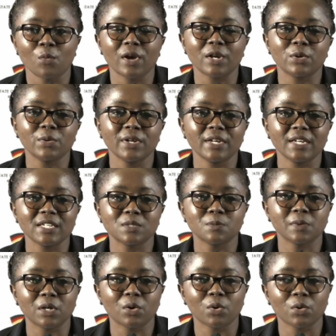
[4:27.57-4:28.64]
We are doing it
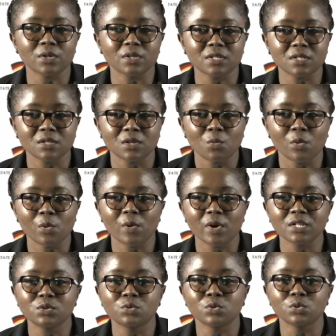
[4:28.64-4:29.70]
because we
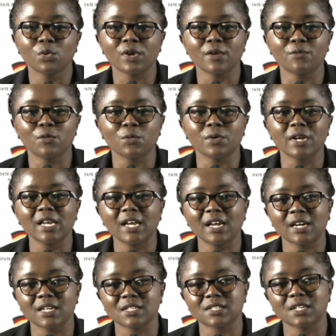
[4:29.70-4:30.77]
want to know if you really
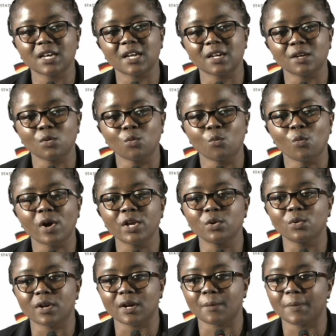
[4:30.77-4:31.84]
understand why
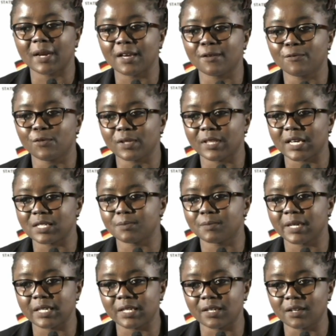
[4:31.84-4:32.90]
you are applying for that
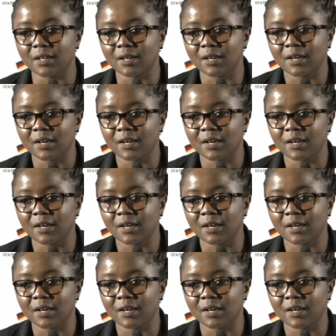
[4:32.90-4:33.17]
money.